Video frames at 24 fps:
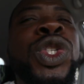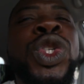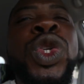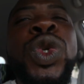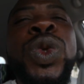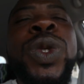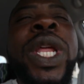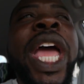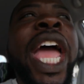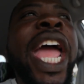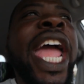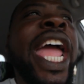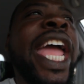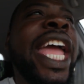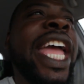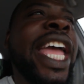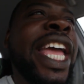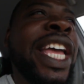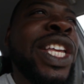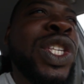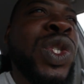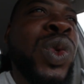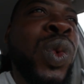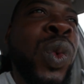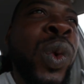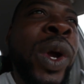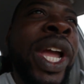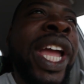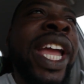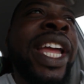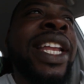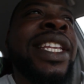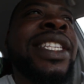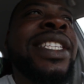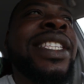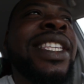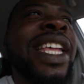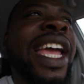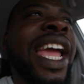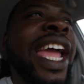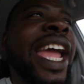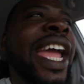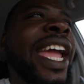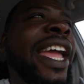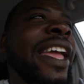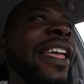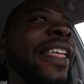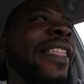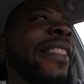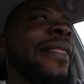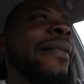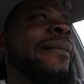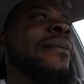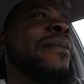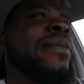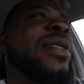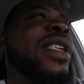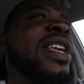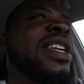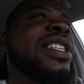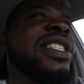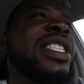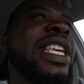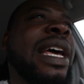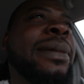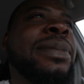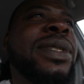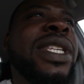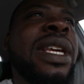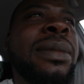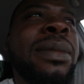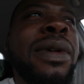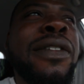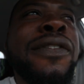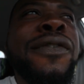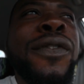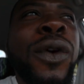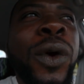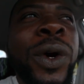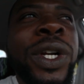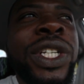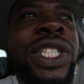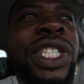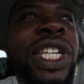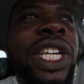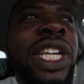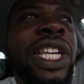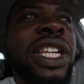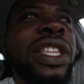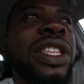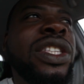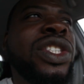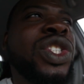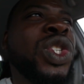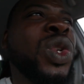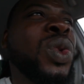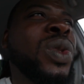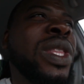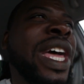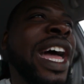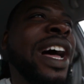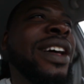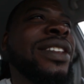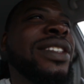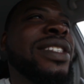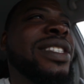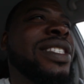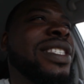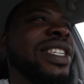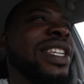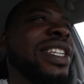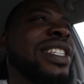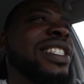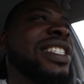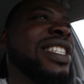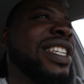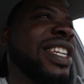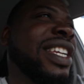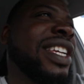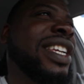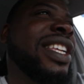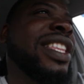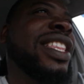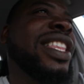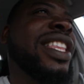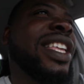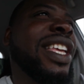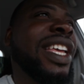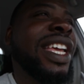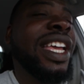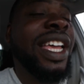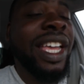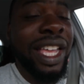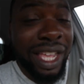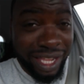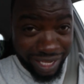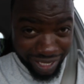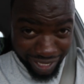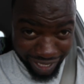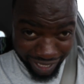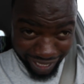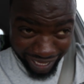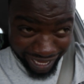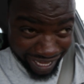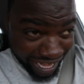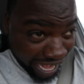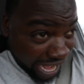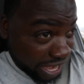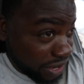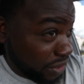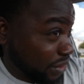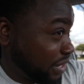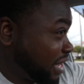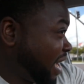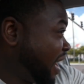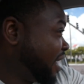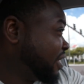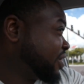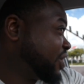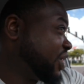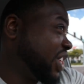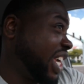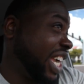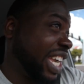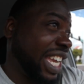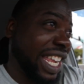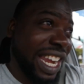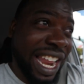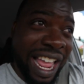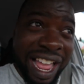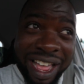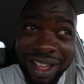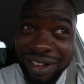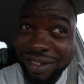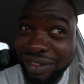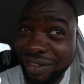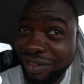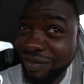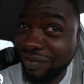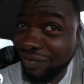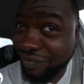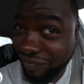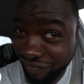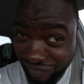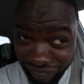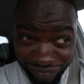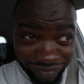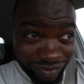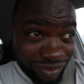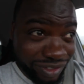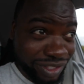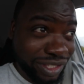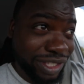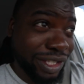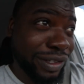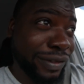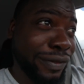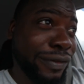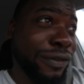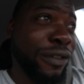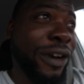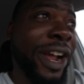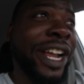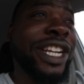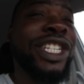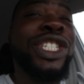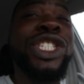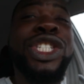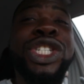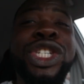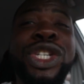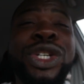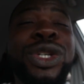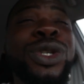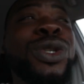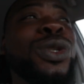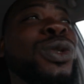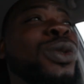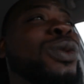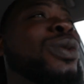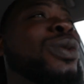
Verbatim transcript: Today is Wednesday, September 14th, 2016. And I know y'all checking out the fresh do.